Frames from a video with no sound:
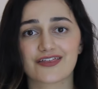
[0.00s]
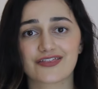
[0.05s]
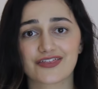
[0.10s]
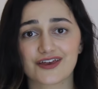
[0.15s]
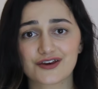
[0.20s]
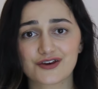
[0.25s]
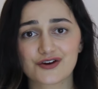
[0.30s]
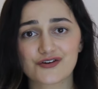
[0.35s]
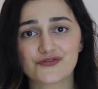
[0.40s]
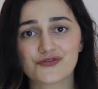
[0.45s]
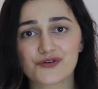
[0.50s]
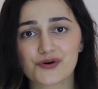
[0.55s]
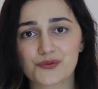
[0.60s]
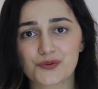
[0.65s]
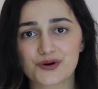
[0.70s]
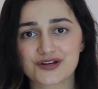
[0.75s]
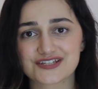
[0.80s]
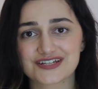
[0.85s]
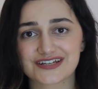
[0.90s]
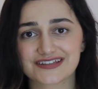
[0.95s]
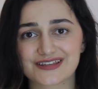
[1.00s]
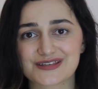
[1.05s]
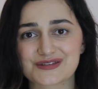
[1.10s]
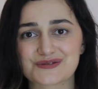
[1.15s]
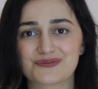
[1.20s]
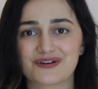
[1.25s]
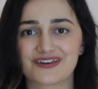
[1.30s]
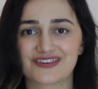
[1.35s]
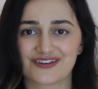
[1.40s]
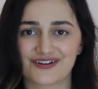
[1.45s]
Thank you for watching
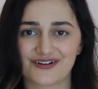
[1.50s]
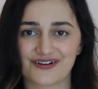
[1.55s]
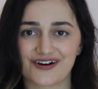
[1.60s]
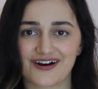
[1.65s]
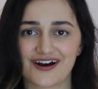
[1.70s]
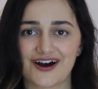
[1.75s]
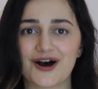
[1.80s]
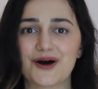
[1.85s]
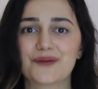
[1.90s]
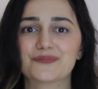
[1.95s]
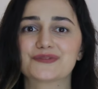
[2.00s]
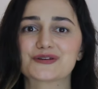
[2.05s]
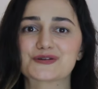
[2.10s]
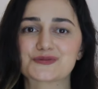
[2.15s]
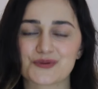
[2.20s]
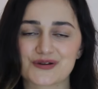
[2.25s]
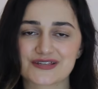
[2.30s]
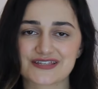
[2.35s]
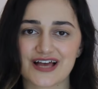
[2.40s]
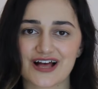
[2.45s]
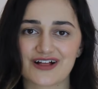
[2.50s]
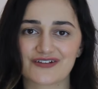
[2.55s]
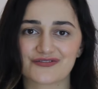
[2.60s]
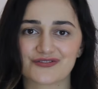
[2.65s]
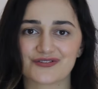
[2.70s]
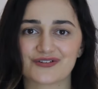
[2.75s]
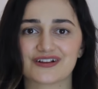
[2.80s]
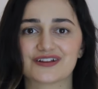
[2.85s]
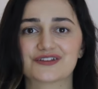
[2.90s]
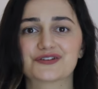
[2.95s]
this video. Hope this was
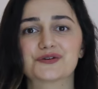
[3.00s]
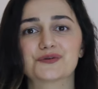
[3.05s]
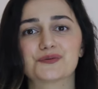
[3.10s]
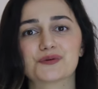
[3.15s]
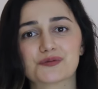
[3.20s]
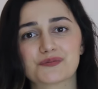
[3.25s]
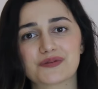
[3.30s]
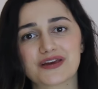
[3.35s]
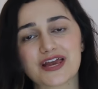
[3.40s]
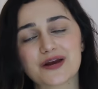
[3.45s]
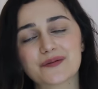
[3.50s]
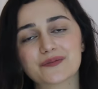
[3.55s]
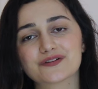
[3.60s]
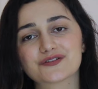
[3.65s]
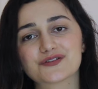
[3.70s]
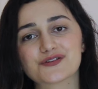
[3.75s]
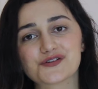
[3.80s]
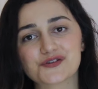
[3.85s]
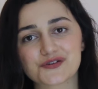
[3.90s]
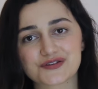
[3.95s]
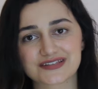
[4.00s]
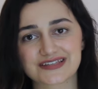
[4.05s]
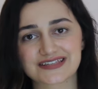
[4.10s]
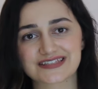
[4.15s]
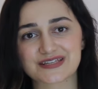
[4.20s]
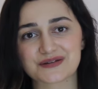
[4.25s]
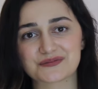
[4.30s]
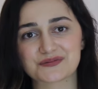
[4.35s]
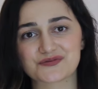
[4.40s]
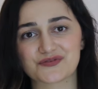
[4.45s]
helpful and you will be able to use these
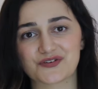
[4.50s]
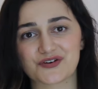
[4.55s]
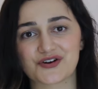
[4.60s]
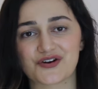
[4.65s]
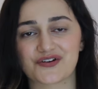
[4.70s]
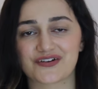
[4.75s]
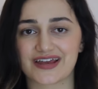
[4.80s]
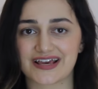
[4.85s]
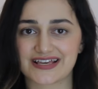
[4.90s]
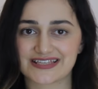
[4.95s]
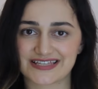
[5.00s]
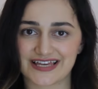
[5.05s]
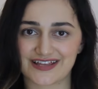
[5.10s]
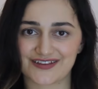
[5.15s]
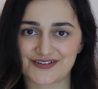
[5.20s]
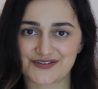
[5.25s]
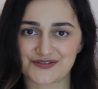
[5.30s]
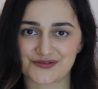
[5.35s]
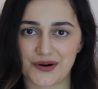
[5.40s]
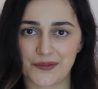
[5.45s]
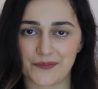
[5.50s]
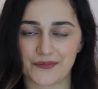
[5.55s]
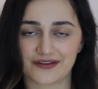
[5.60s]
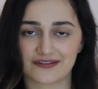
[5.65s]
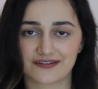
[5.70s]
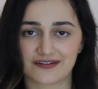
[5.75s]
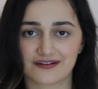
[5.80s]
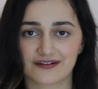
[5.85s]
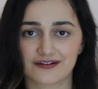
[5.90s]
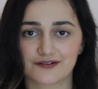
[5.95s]
tips for your next Daily Scrum
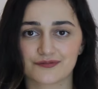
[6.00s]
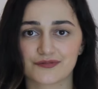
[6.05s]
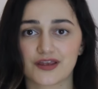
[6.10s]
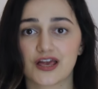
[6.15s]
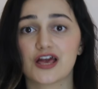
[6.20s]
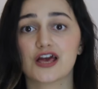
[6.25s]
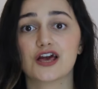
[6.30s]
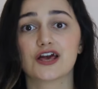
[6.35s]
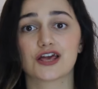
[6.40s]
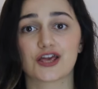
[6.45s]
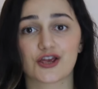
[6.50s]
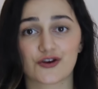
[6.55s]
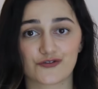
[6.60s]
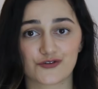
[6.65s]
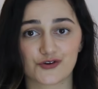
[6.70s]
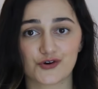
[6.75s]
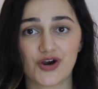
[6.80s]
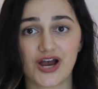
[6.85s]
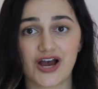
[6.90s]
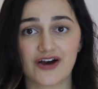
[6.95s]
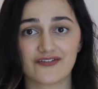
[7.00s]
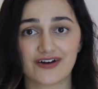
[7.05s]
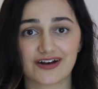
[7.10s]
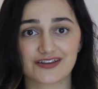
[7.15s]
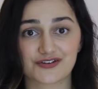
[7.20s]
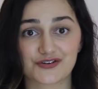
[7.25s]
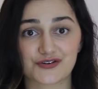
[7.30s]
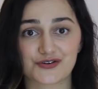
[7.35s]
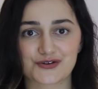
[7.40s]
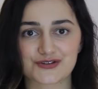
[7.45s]
meeting. If you have
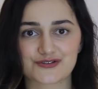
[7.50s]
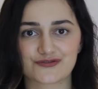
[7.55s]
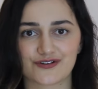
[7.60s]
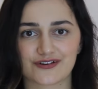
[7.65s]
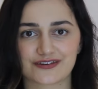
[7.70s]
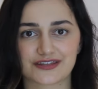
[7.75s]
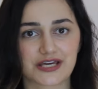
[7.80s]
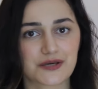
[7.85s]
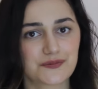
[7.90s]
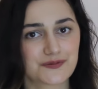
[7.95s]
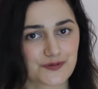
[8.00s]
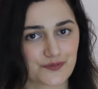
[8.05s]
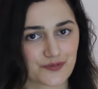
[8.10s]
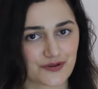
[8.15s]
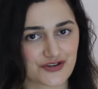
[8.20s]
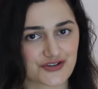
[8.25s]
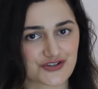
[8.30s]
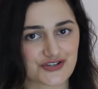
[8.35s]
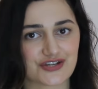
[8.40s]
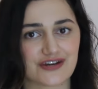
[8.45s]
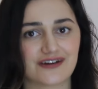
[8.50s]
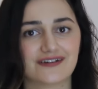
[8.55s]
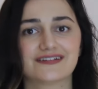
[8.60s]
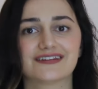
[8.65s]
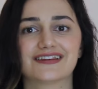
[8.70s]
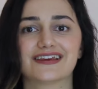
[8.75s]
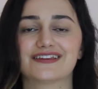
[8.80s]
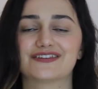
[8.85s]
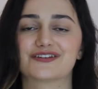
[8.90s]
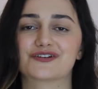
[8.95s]
other useful tips, please share
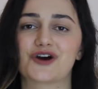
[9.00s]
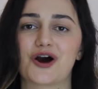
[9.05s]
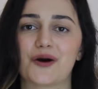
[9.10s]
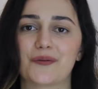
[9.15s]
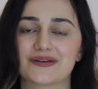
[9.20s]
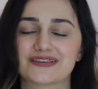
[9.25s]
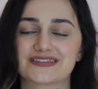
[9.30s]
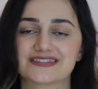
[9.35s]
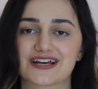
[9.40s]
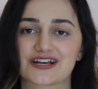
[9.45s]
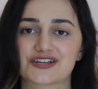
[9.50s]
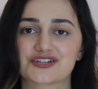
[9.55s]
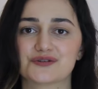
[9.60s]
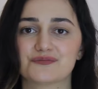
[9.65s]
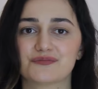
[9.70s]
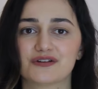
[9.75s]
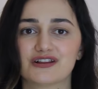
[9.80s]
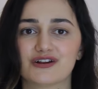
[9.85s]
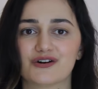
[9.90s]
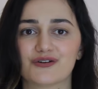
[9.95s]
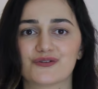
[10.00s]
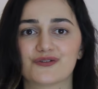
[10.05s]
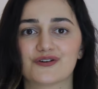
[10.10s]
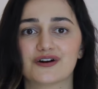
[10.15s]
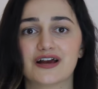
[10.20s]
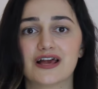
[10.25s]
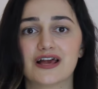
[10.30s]
in the comment section below.